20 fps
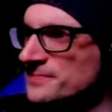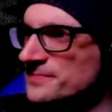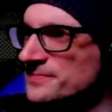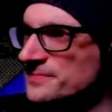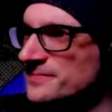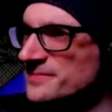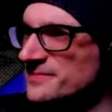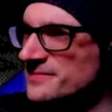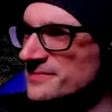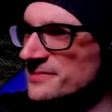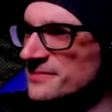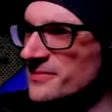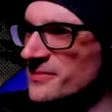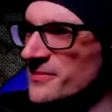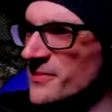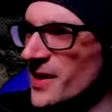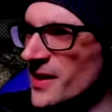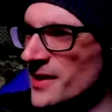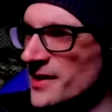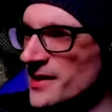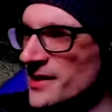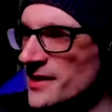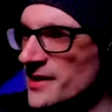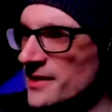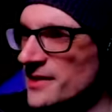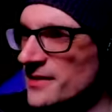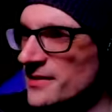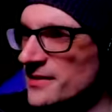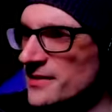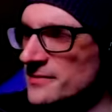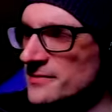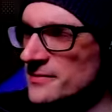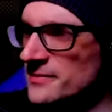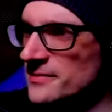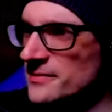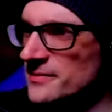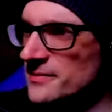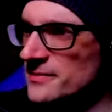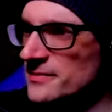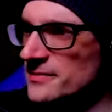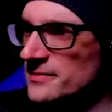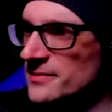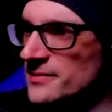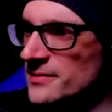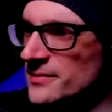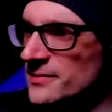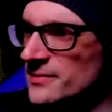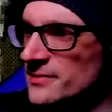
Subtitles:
Nothing is said.